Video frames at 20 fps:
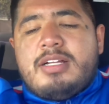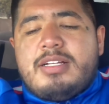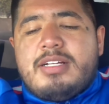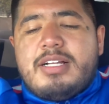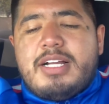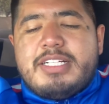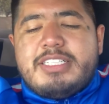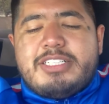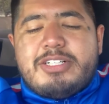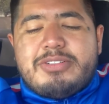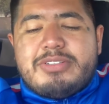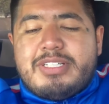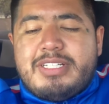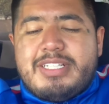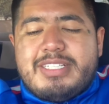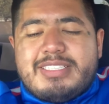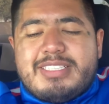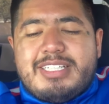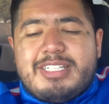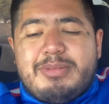I don't think
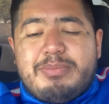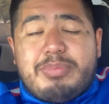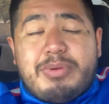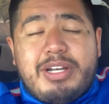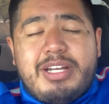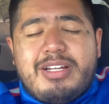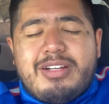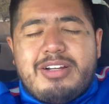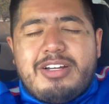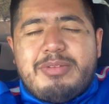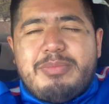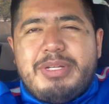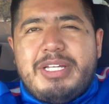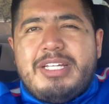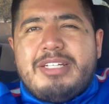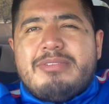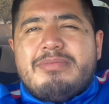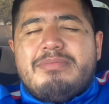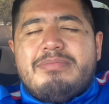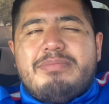it's going to break on
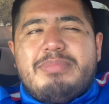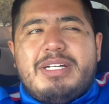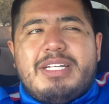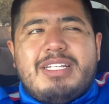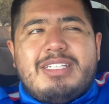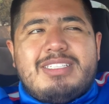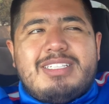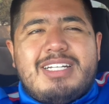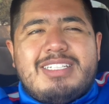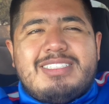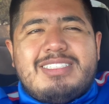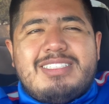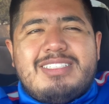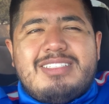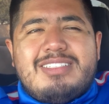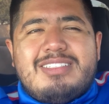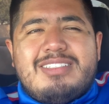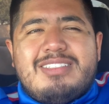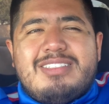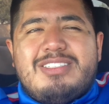me, but it
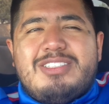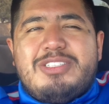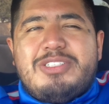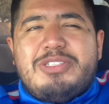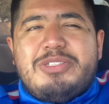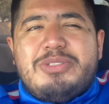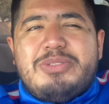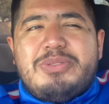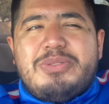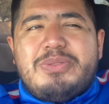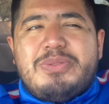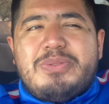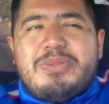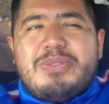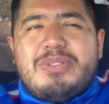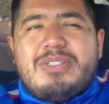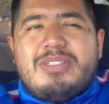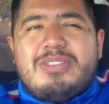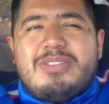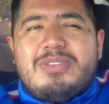doesn't
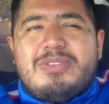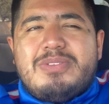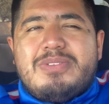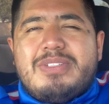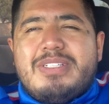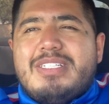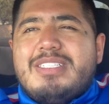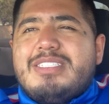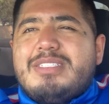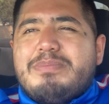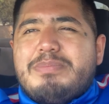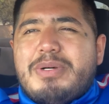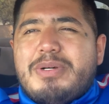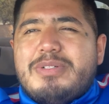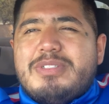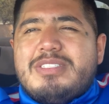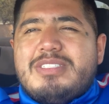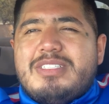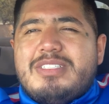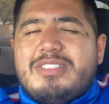do what it's
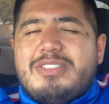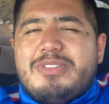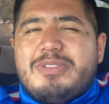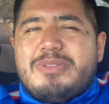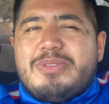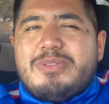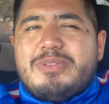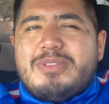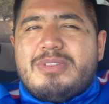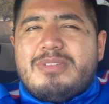supposed to do.